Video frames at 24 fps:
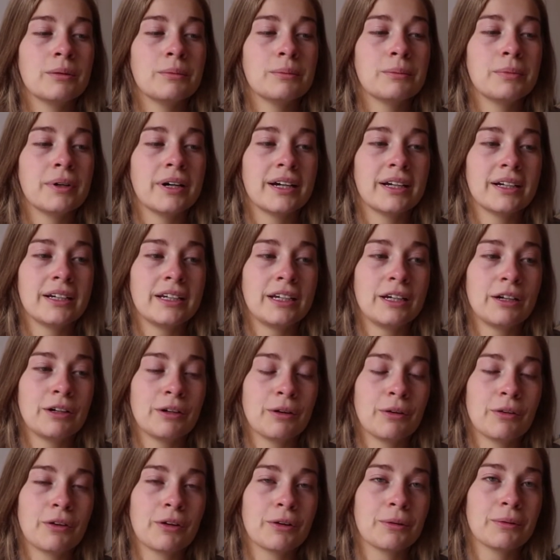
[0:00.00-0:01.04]
But,
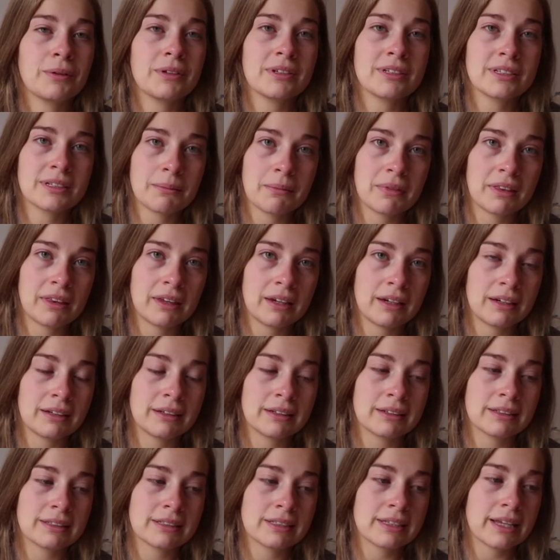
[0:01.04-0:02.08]
there was some
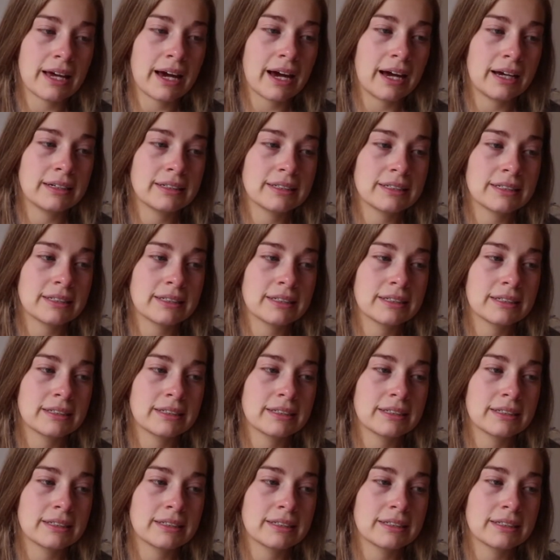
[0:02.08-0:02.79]
things that